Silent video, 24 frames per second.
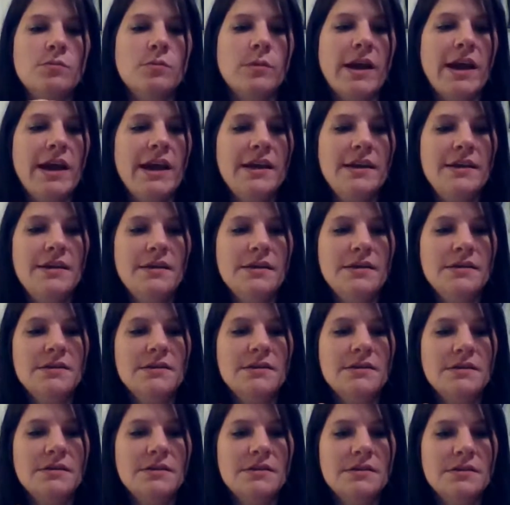red,
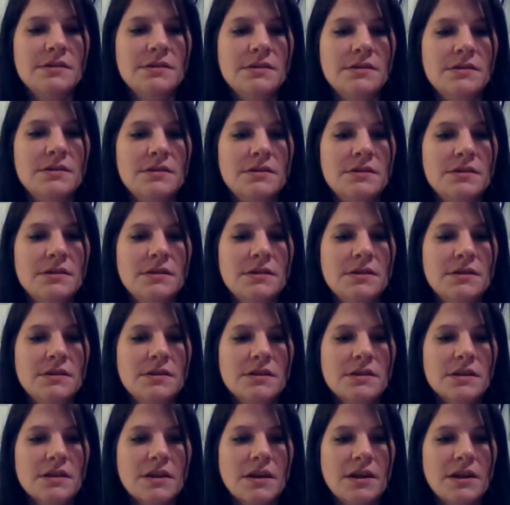
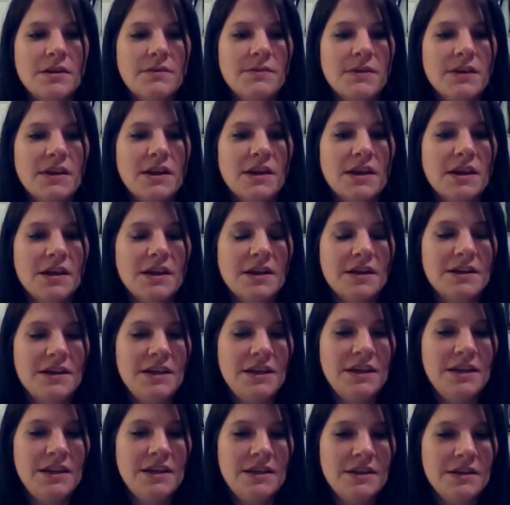kind of like a
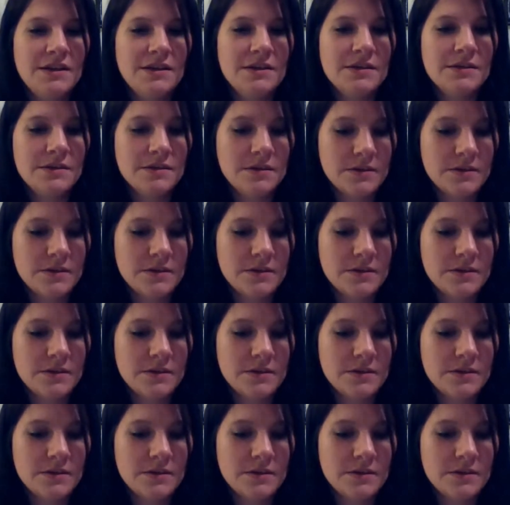honey,